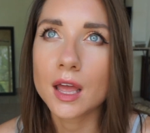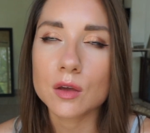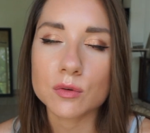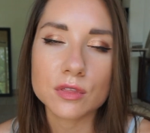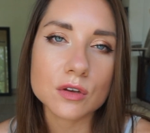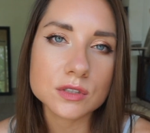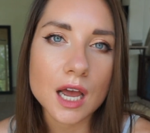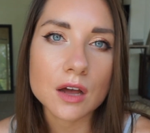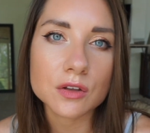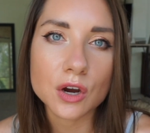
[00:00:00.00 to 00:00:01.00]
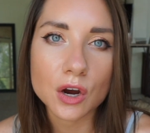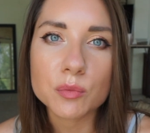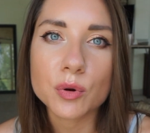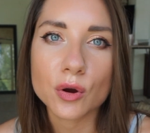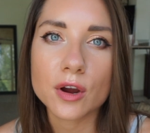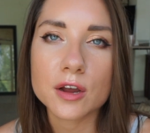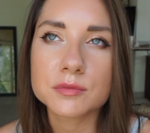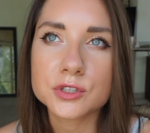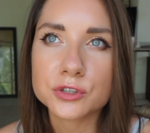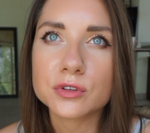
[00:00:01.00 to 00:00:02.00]
with no doubt, her program
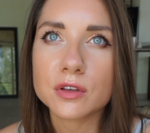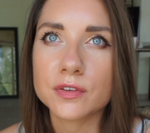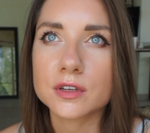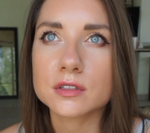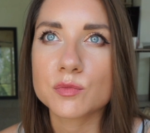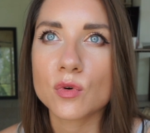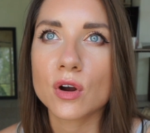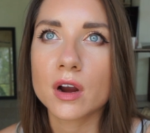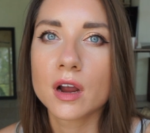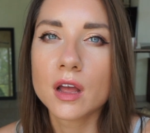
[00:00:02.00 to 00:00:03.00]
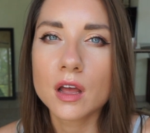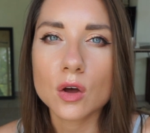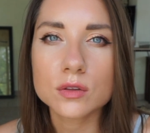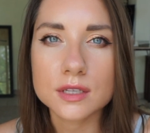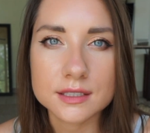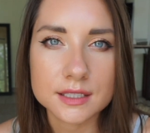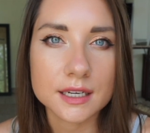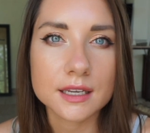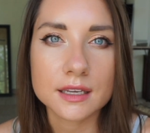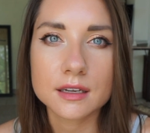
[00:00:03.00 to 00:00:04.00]
truly feels more holistic and